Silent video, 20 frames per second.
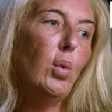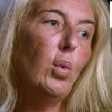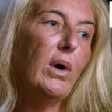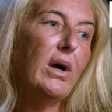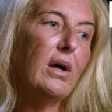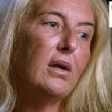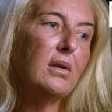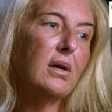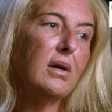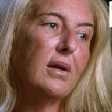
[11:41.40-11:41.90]

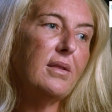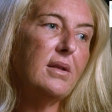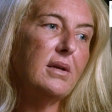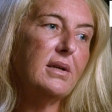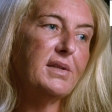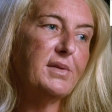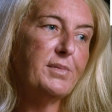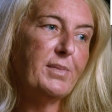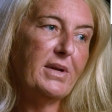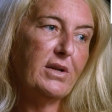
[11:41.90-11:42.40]
Well, I think
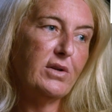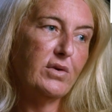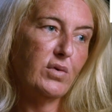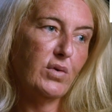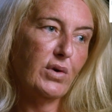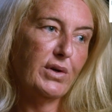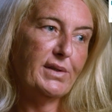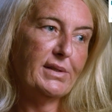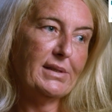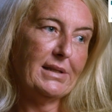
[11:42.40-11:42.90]
it's been
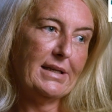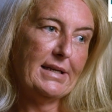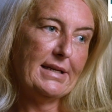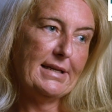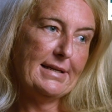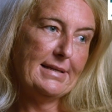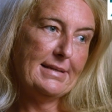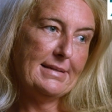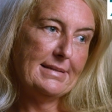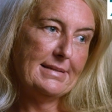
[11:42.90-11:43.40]

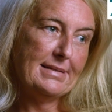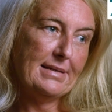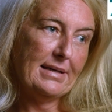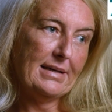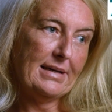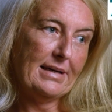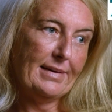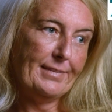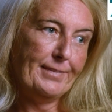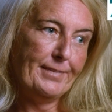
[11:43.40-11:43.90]
grossly
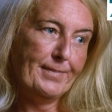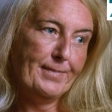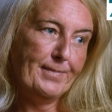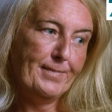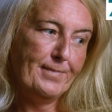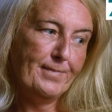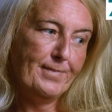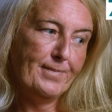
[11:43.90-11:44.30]
um,